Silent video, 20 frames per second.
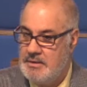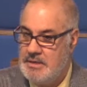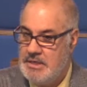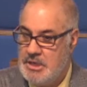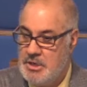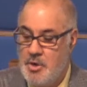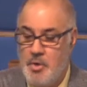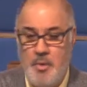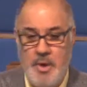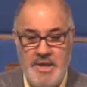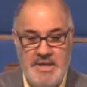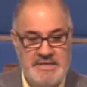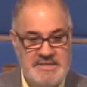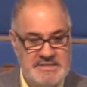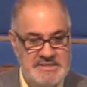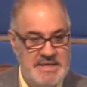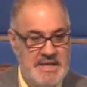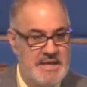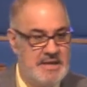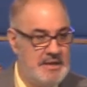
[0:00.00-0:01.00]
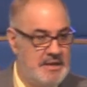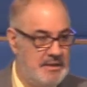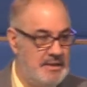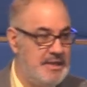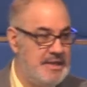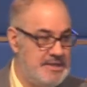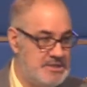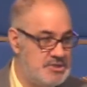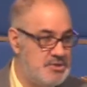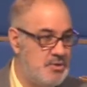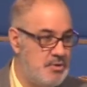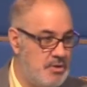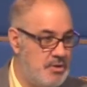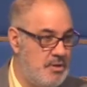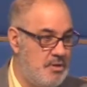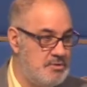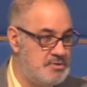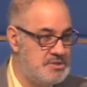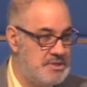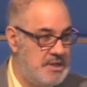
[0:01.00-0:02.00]
You know why sin clings so
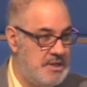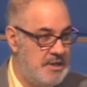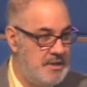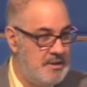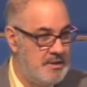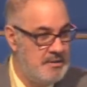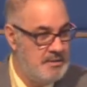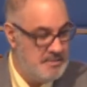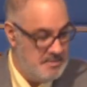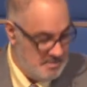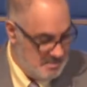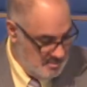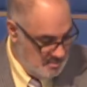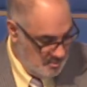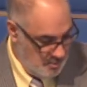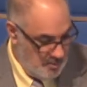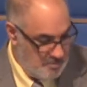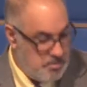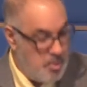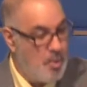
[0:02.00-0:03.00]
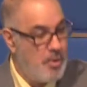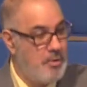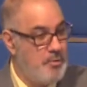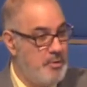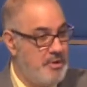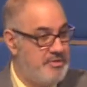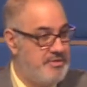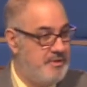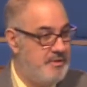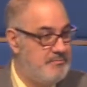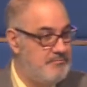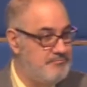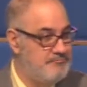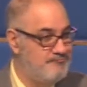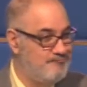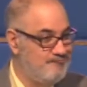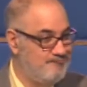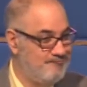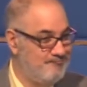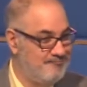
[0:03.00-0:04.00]
closely? We're born with it.
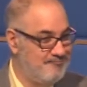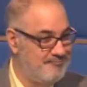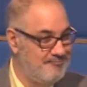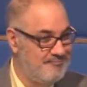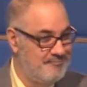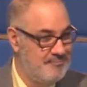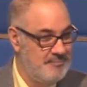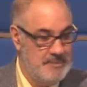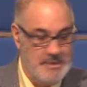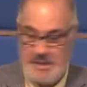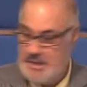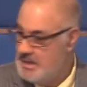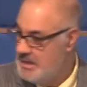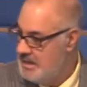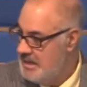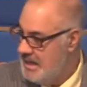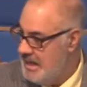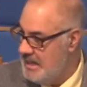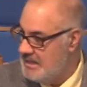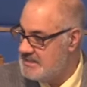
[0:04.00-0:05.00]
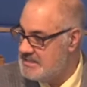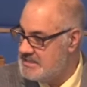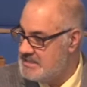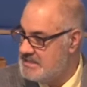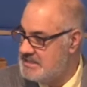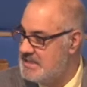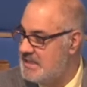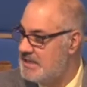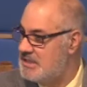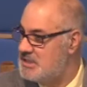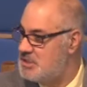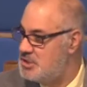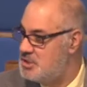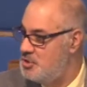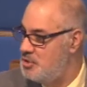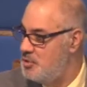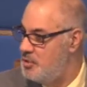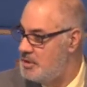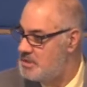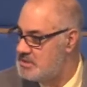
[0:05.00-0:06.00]
It sticks
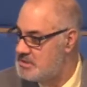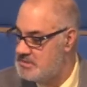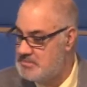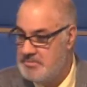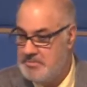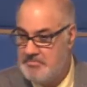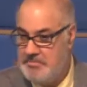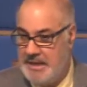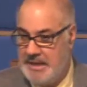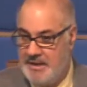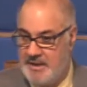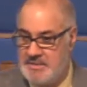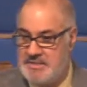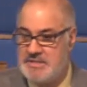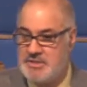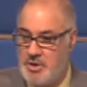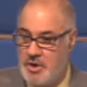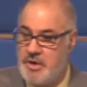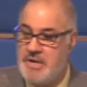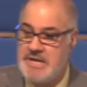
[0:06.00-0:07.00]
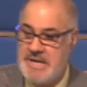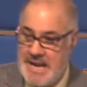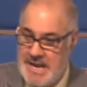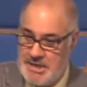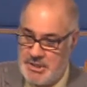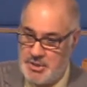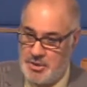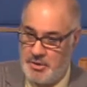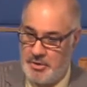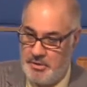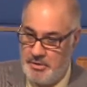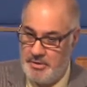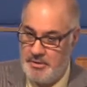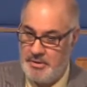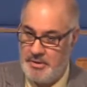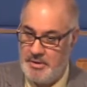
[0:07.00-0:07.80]
to us because it's our nature.